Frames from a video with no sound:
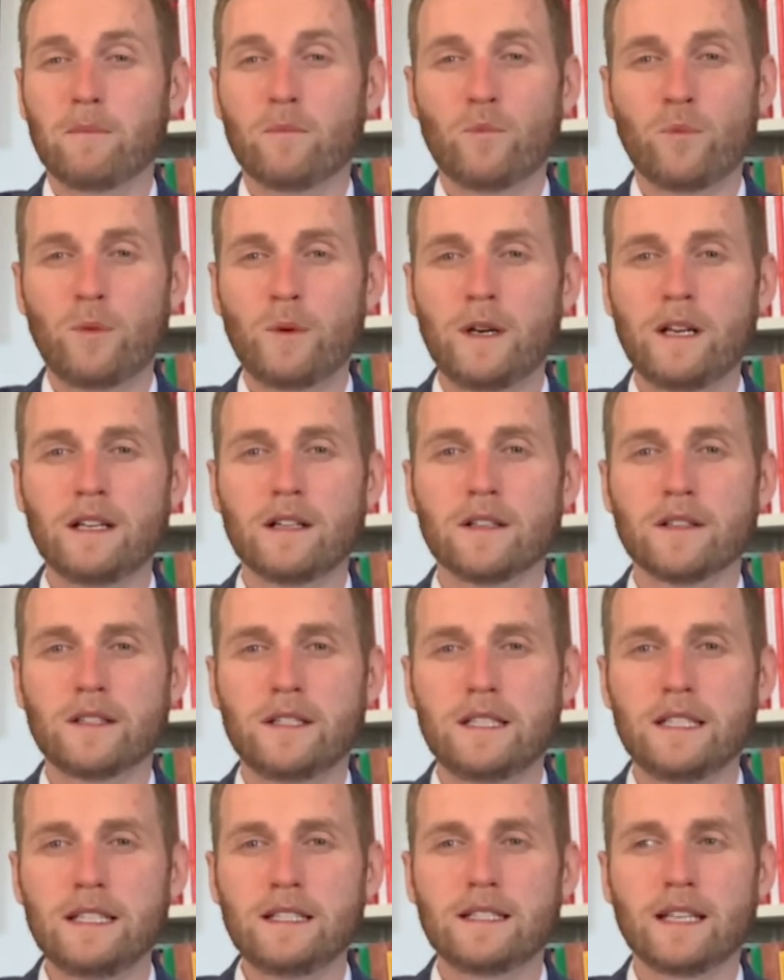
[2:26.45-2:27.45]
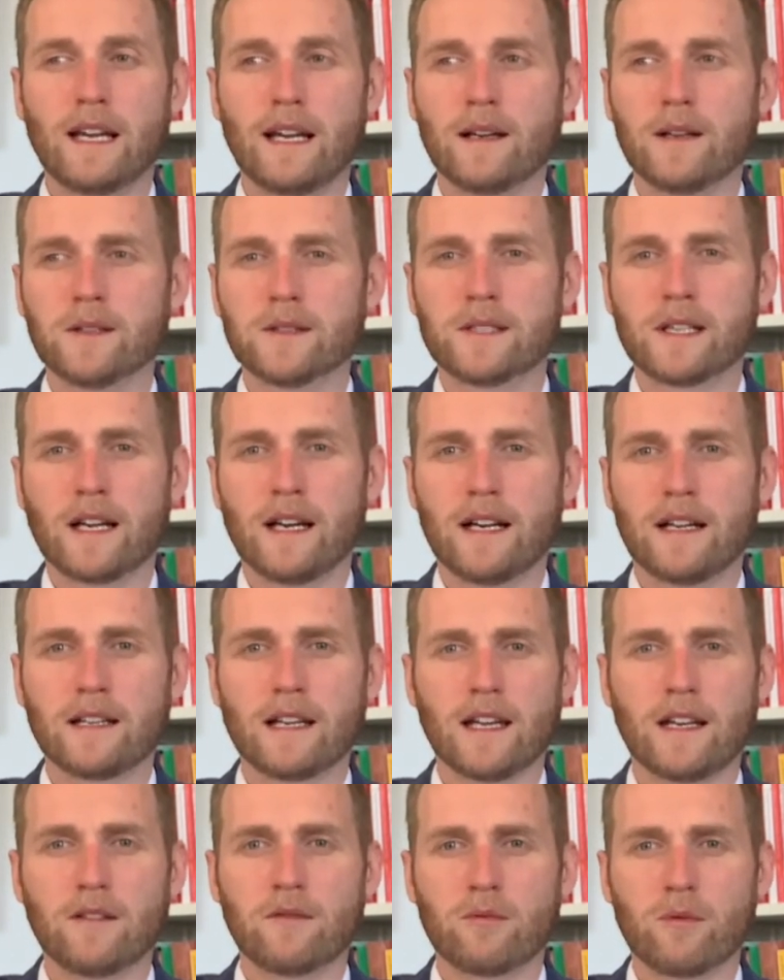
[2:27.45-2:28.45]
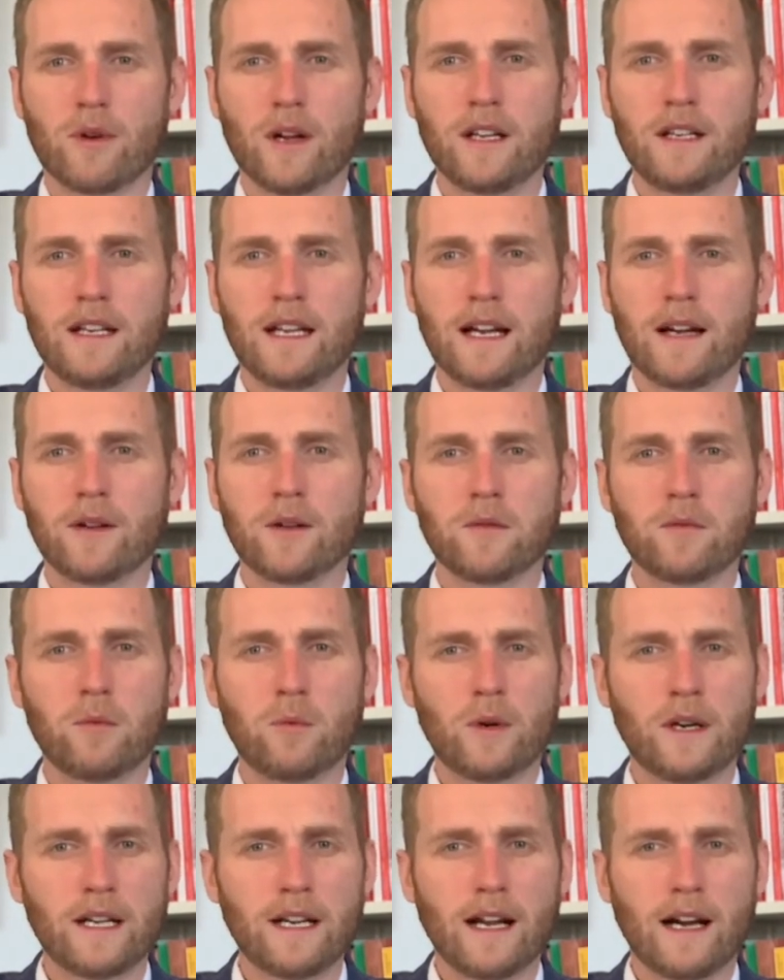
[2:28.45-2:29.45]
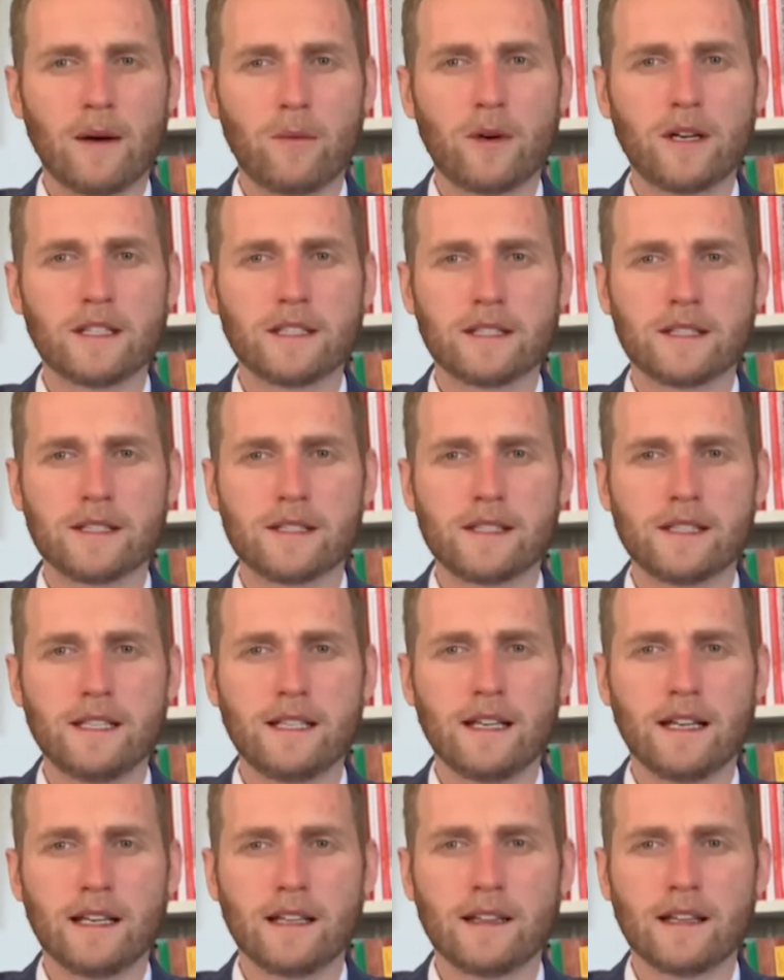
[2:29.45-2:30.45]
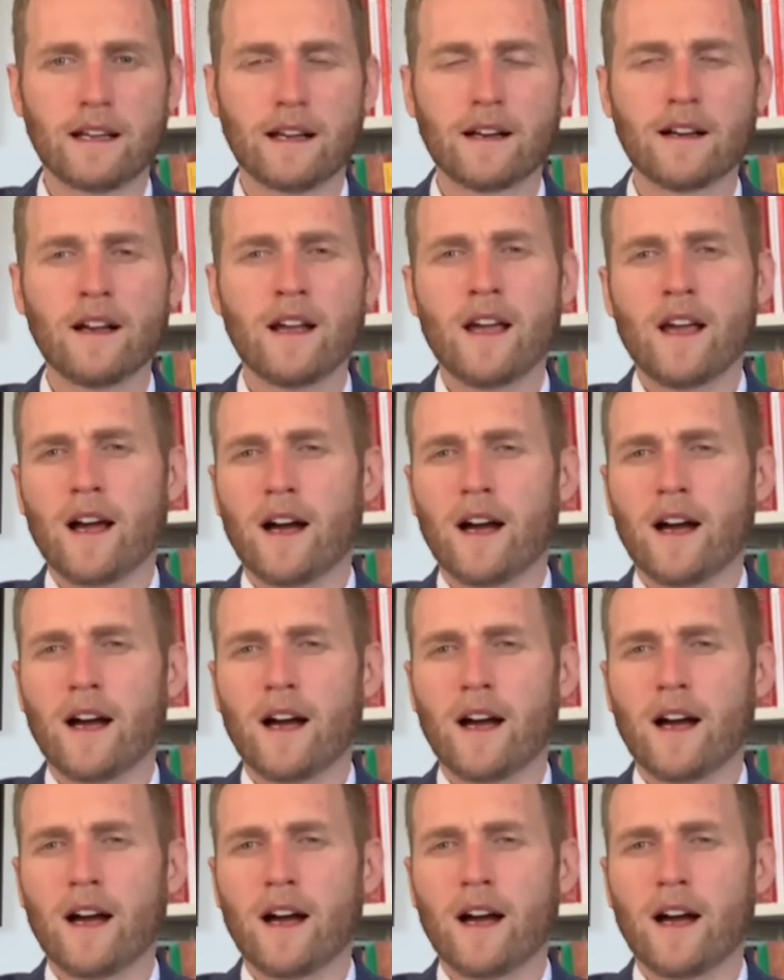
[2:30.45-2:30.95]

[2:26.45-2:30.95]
real detailed kind of rundown of what I want to see in there,